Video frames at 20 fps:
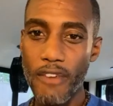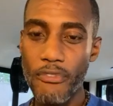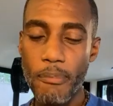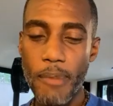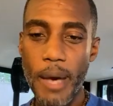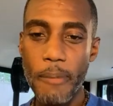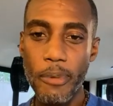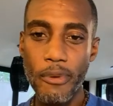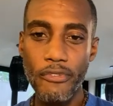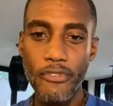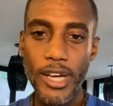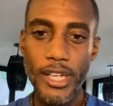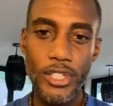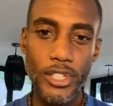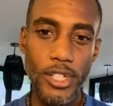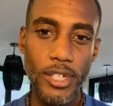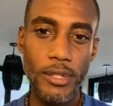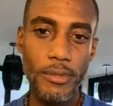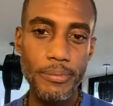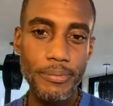my
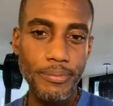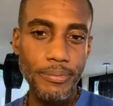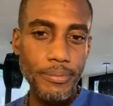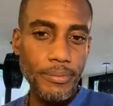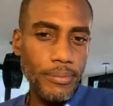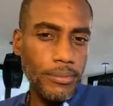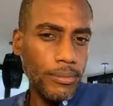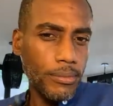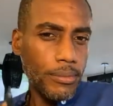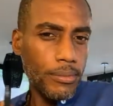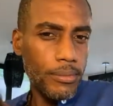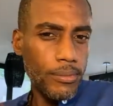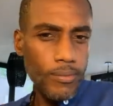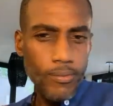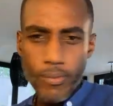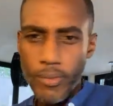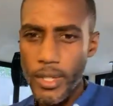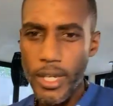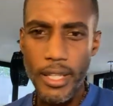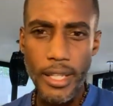profession,
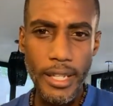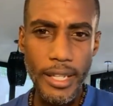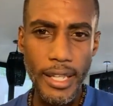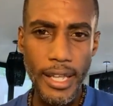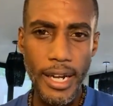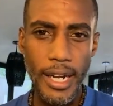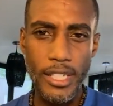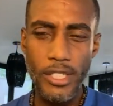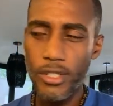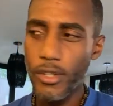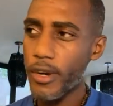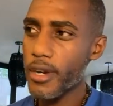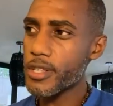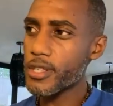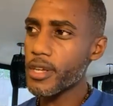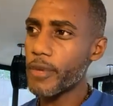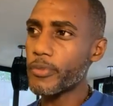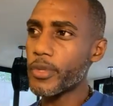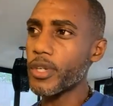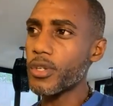then I started
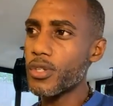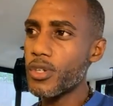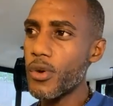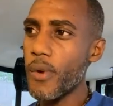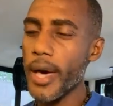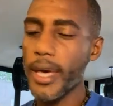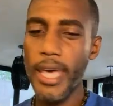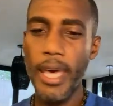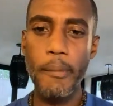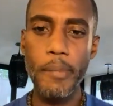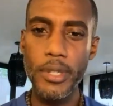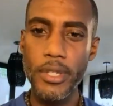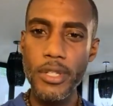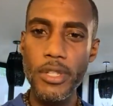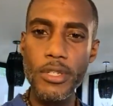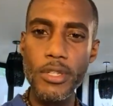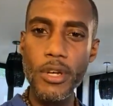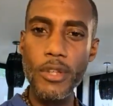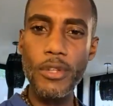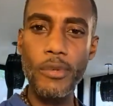something new, I came into this
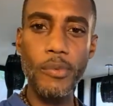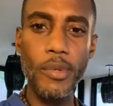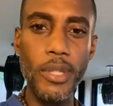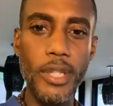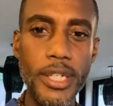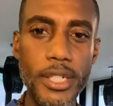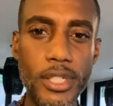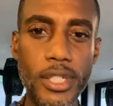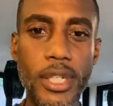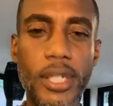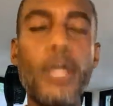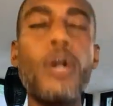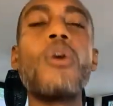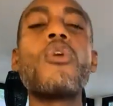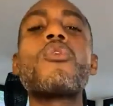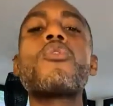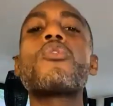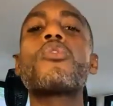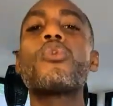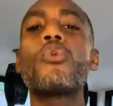other religion.
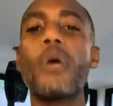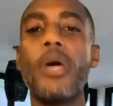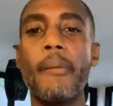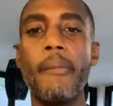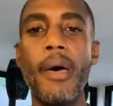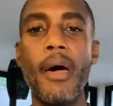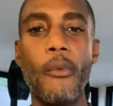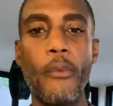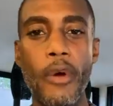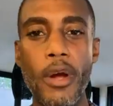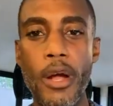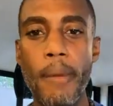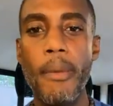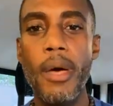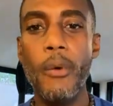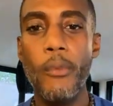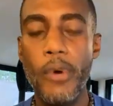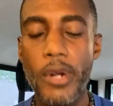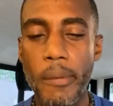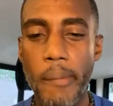Who am I, where am I,
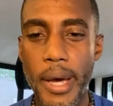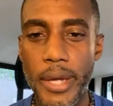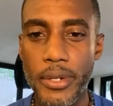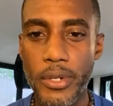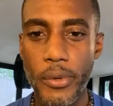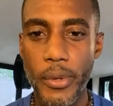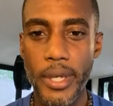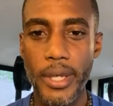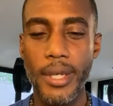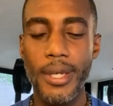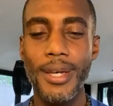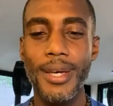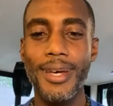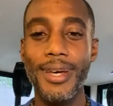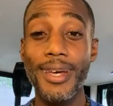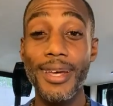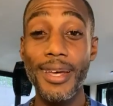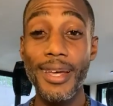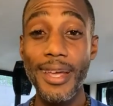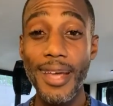what am I doing?
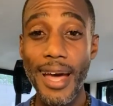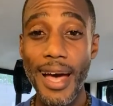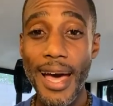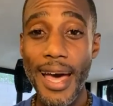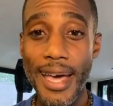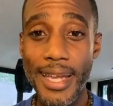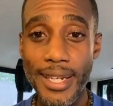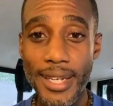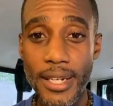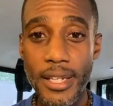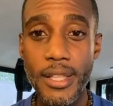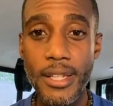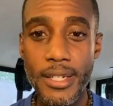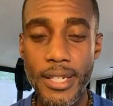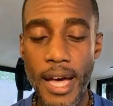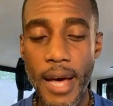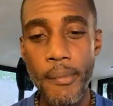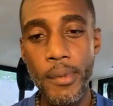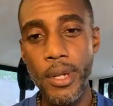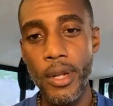I needed the
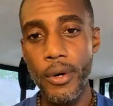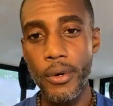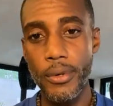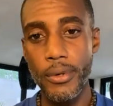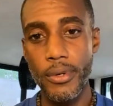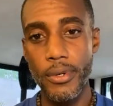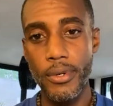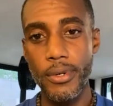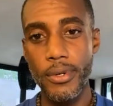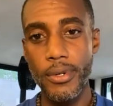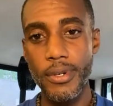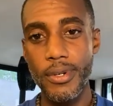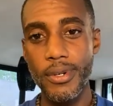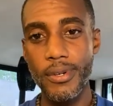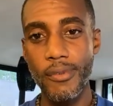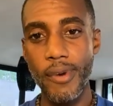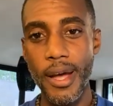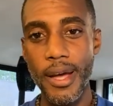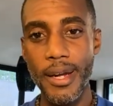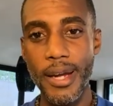time alone,
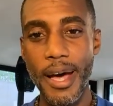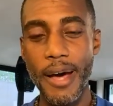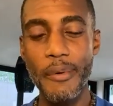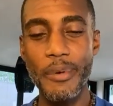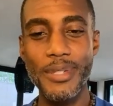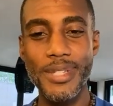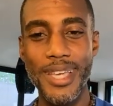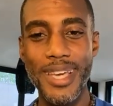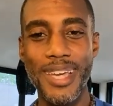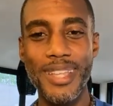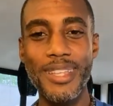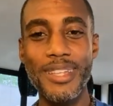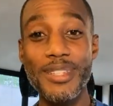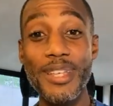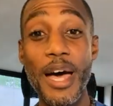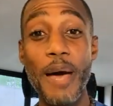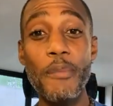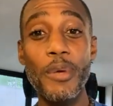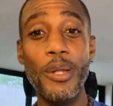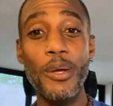right? I was taking the
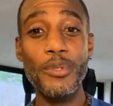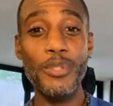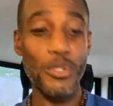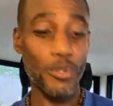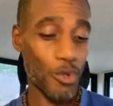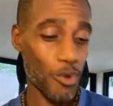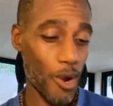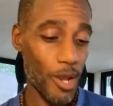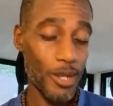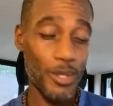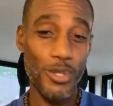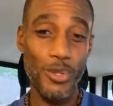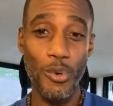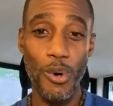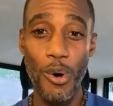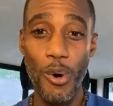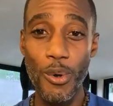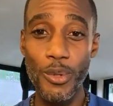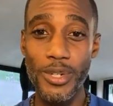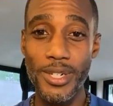time alone to crawl into a
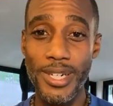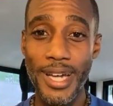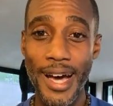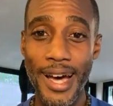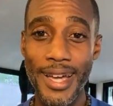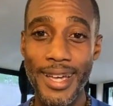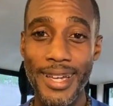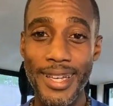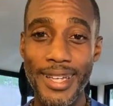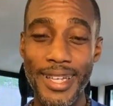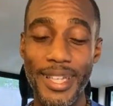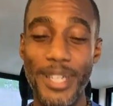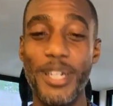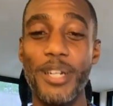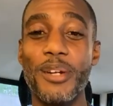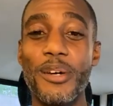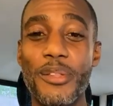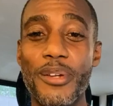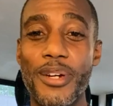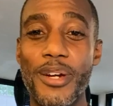hole and die in
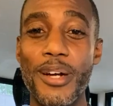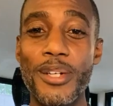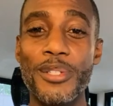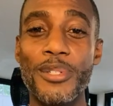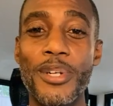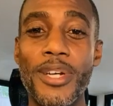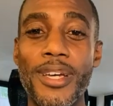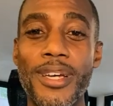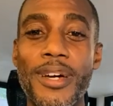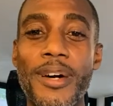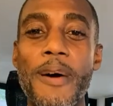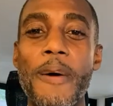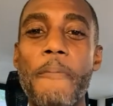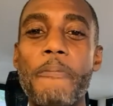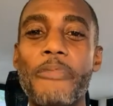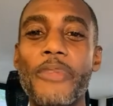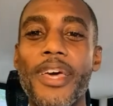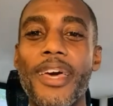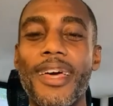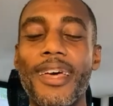another country,
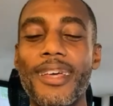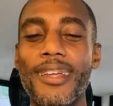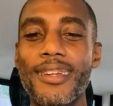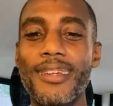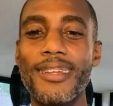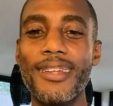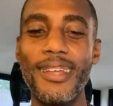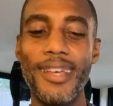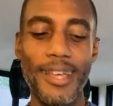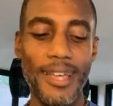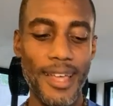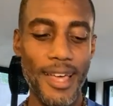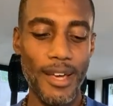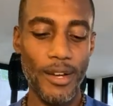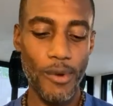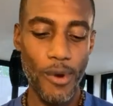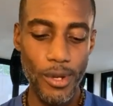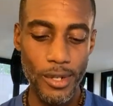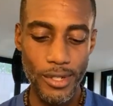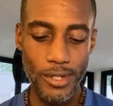and I
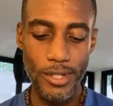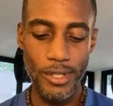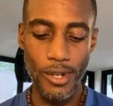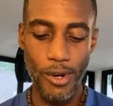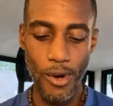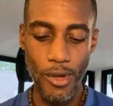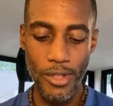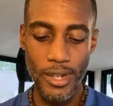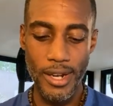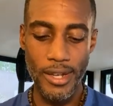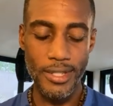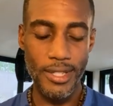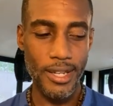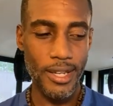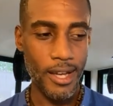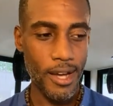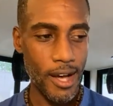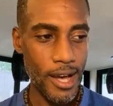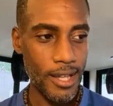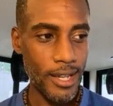crawled into the hole and I was like,
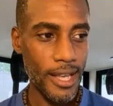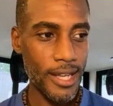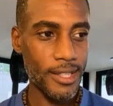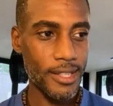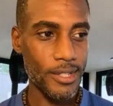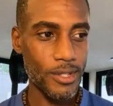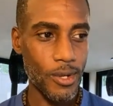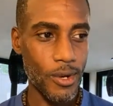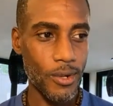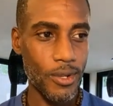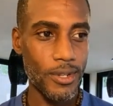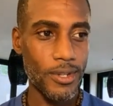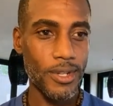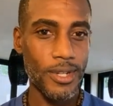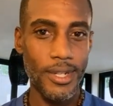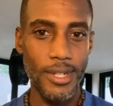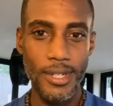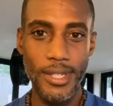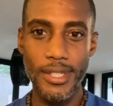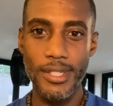oh, I like this hole.
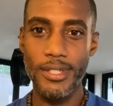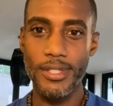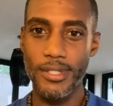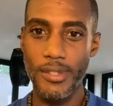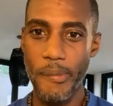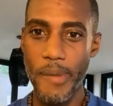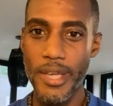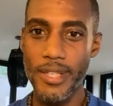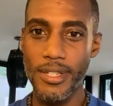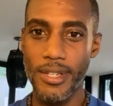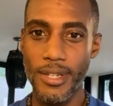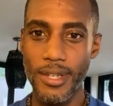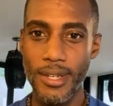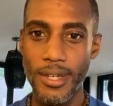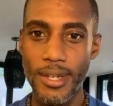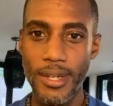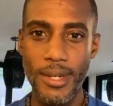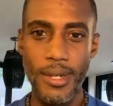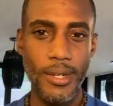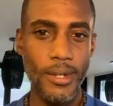This is amazing.
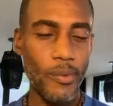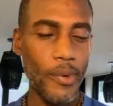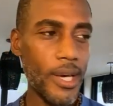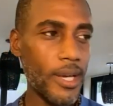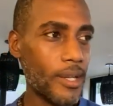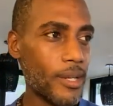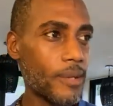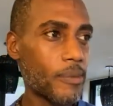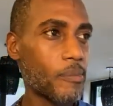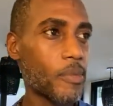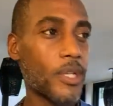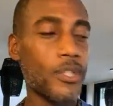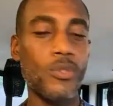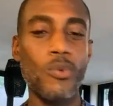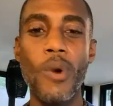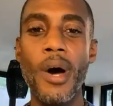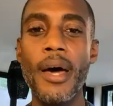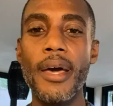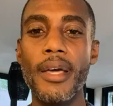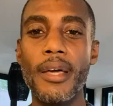Wait, because
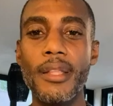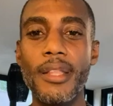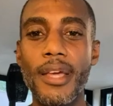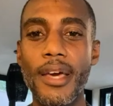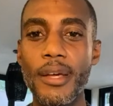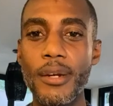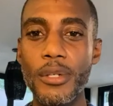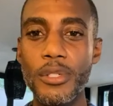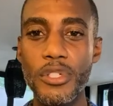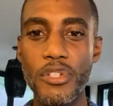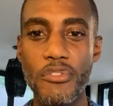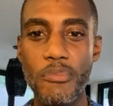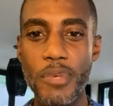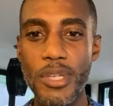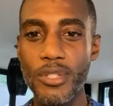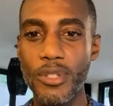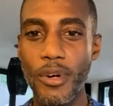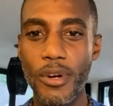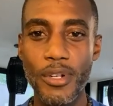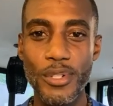why? The energy of me
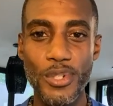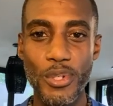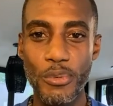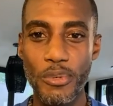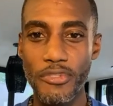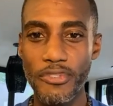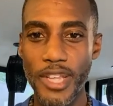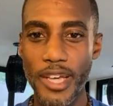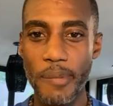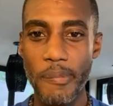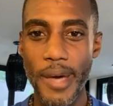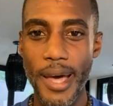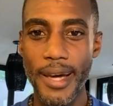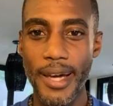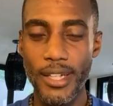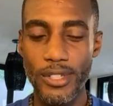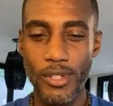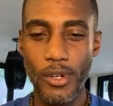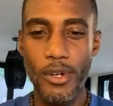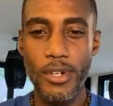started to reflect back. I
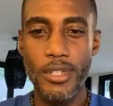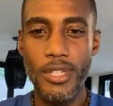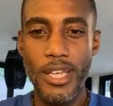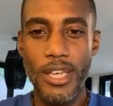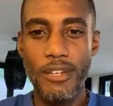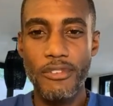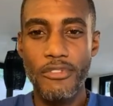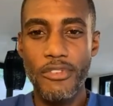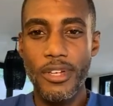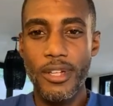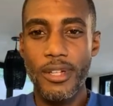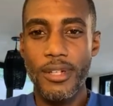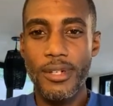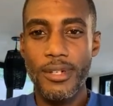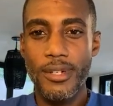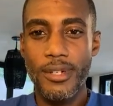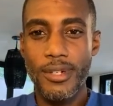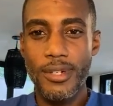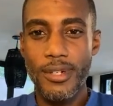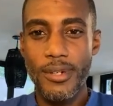started to infill
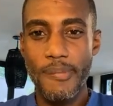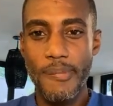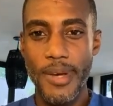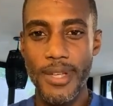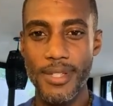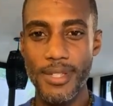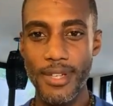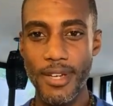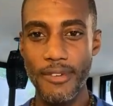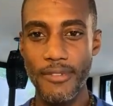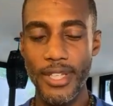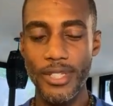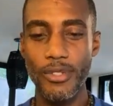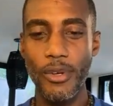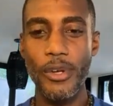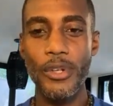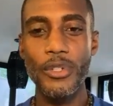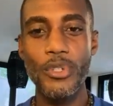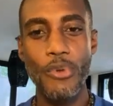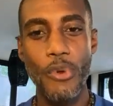myself. I
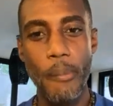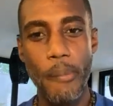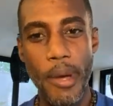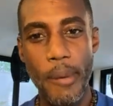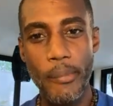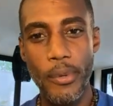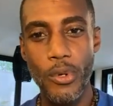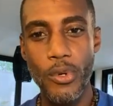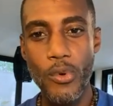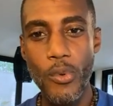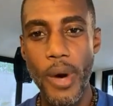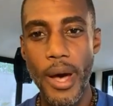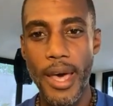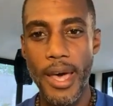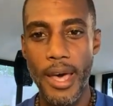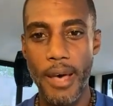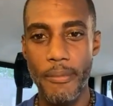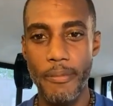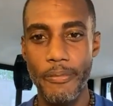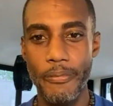started to remember who I am,